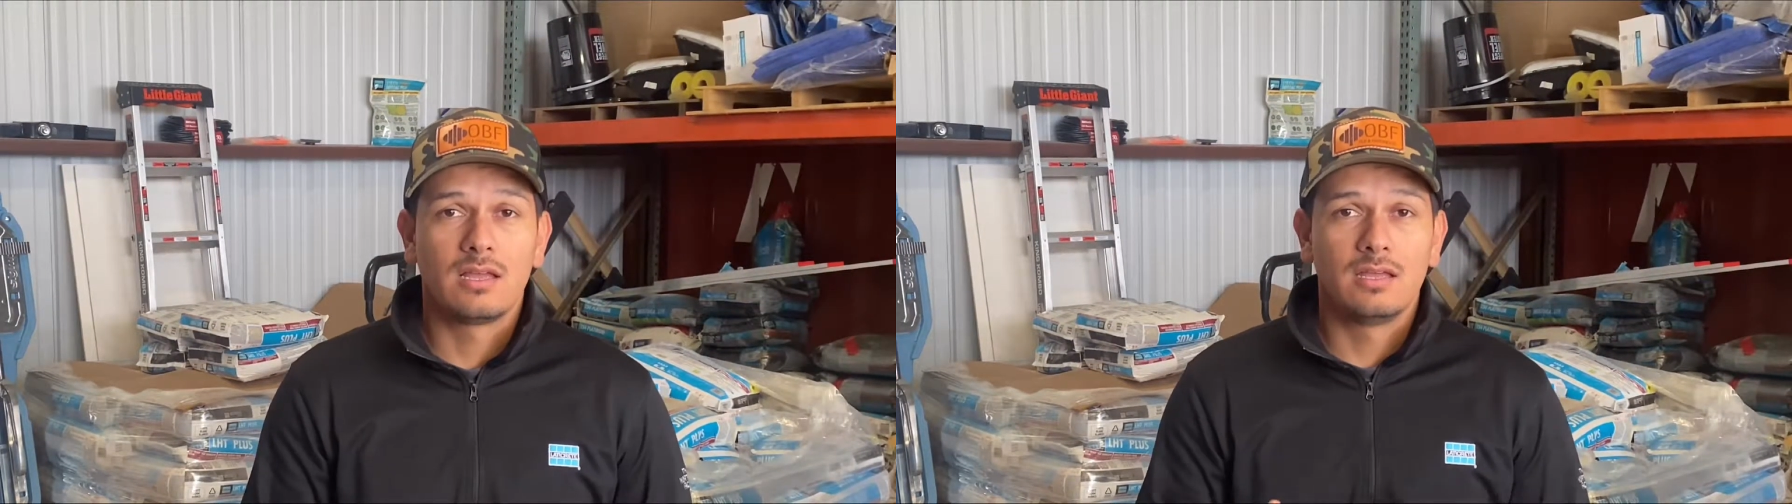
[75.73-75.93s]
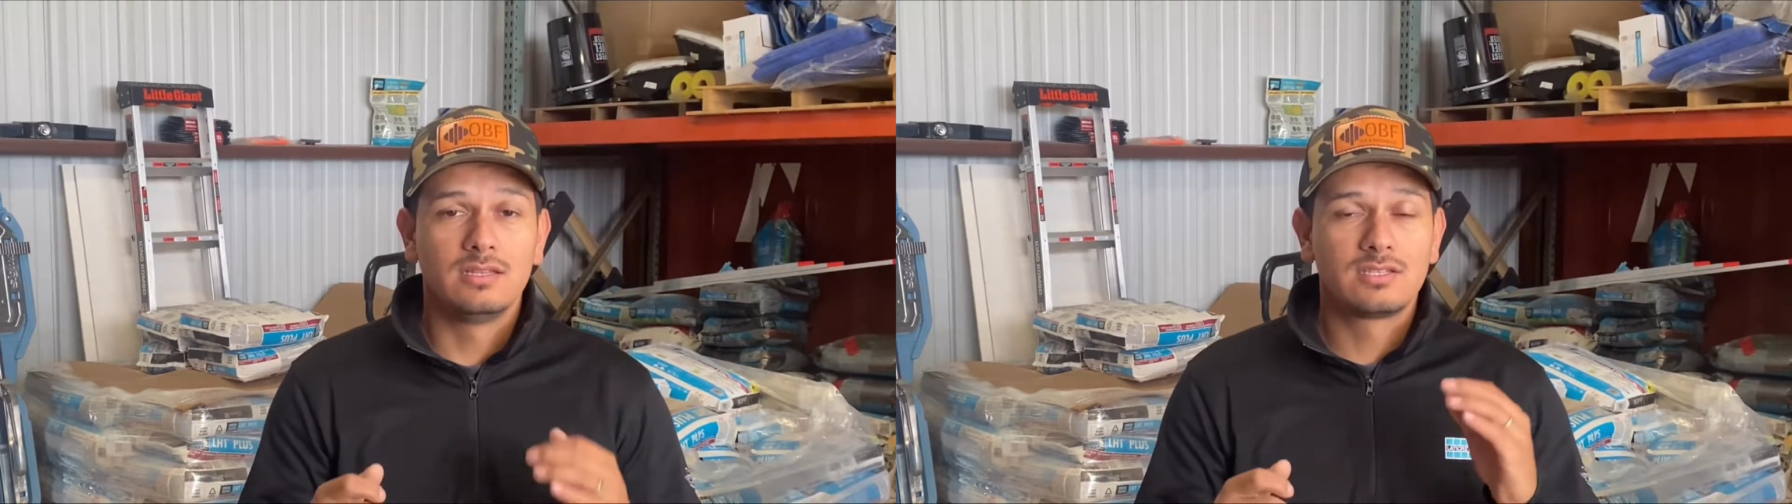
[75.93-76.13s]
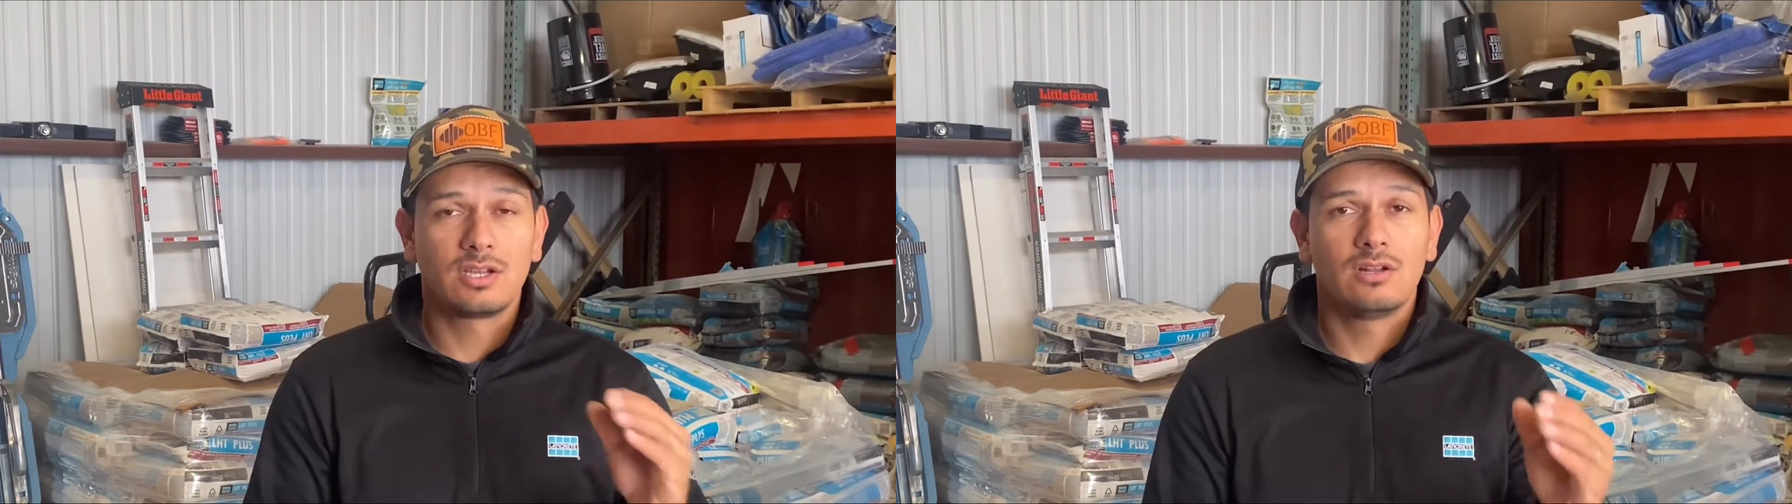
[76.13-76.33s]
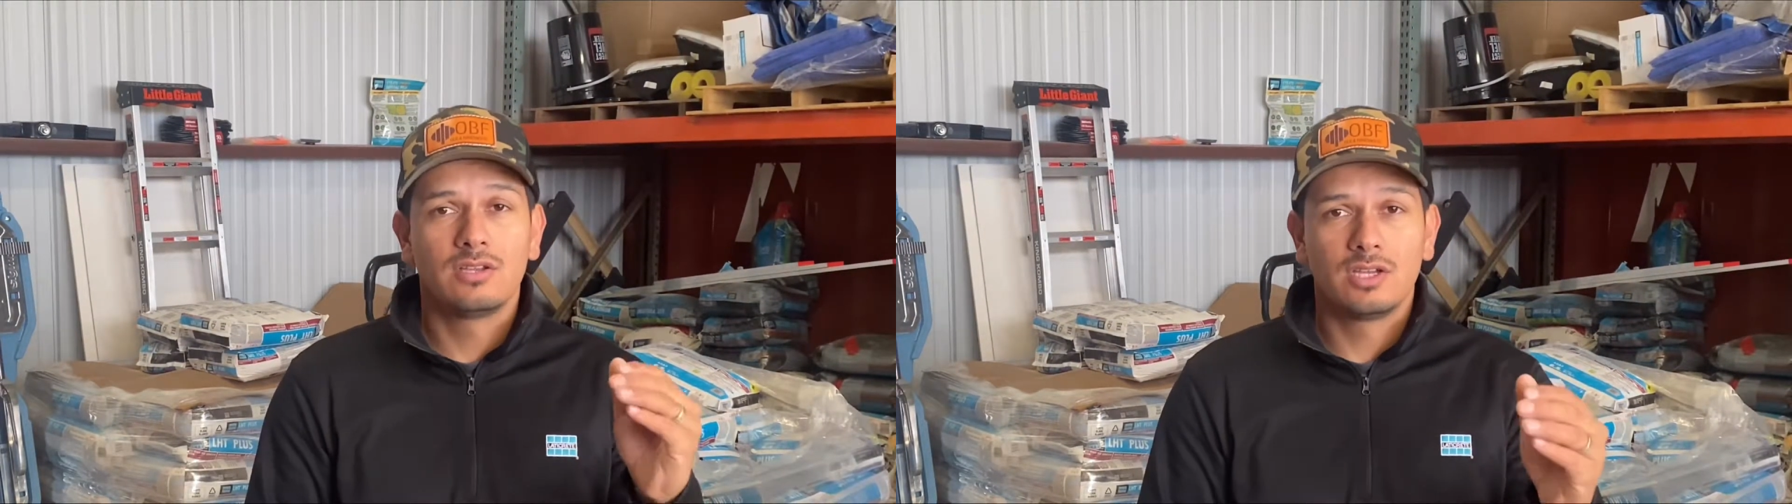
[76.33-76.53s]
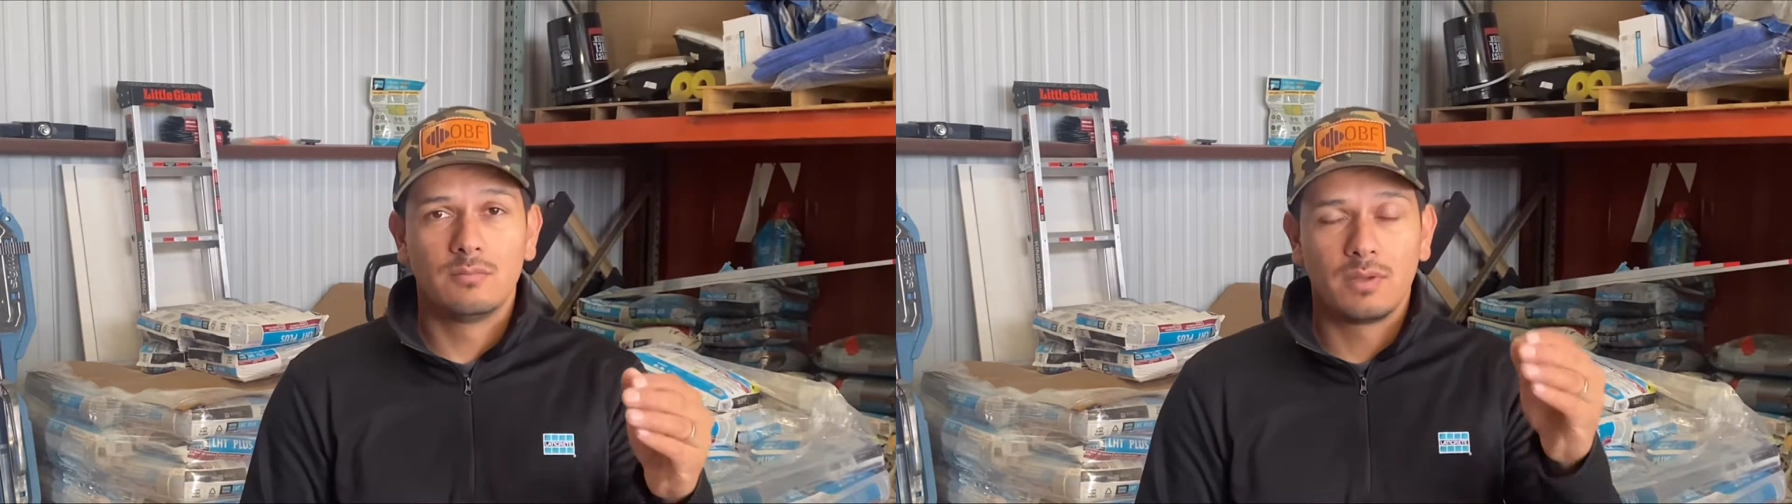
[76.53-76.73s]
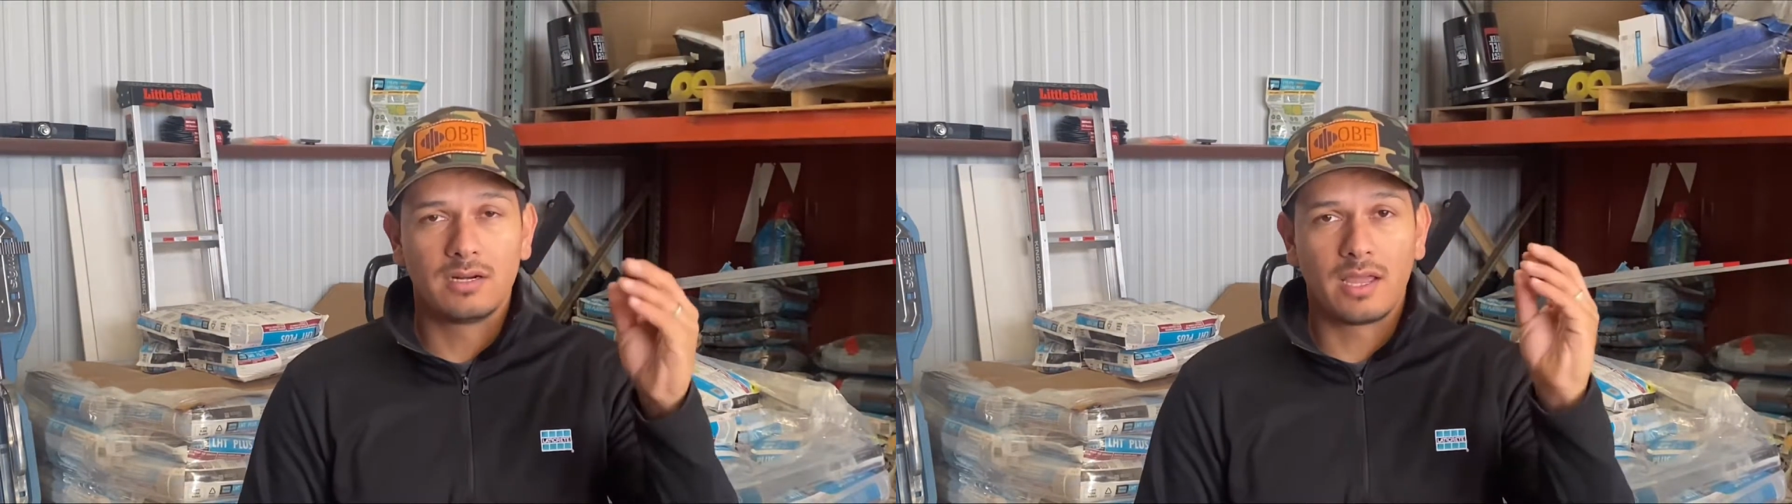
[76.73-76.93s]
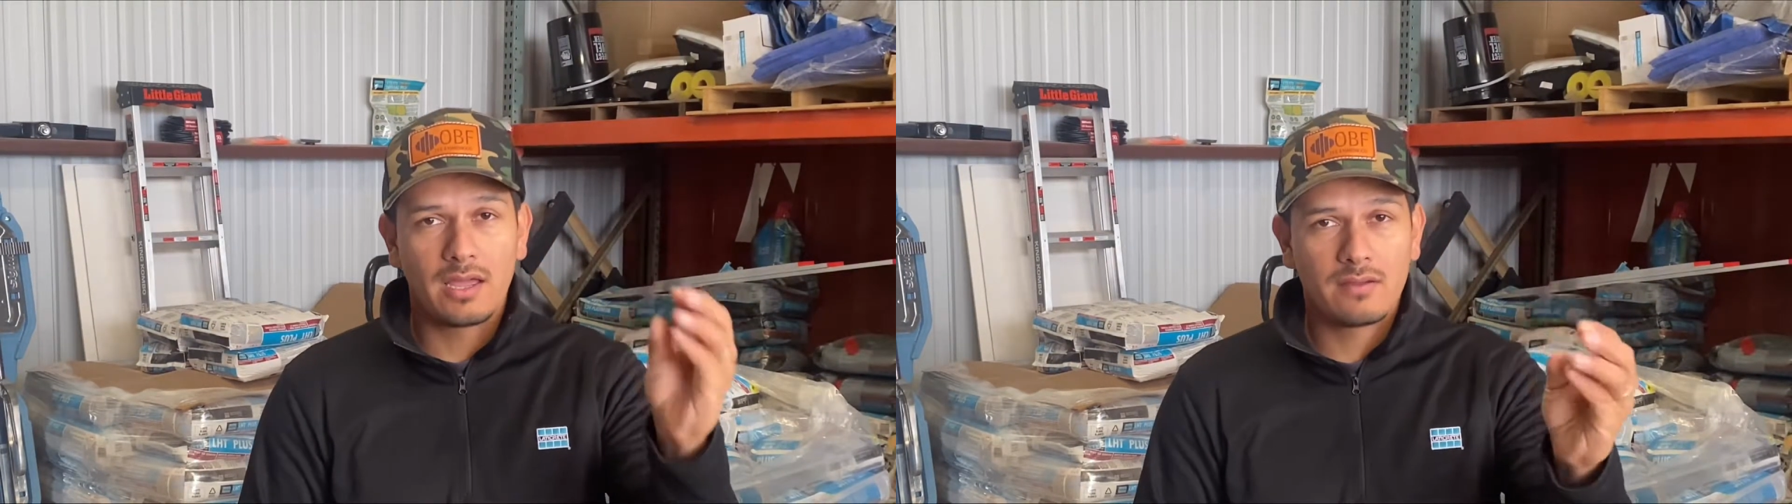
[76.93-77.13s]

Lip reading: installing them on